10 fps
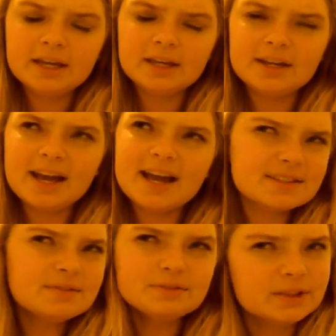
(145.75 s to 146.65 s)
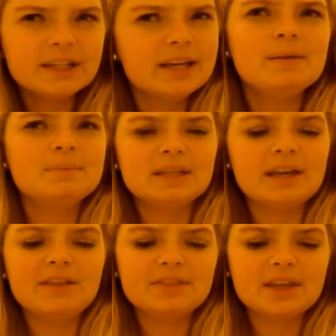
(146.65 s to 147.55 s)
It hasn't fully hit me
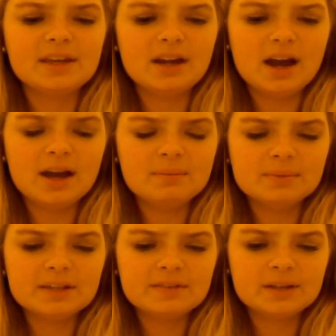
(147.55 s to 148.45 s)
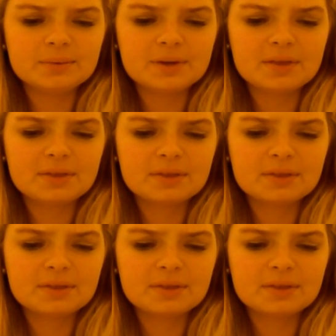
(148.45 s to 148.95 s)
yet that I'm living with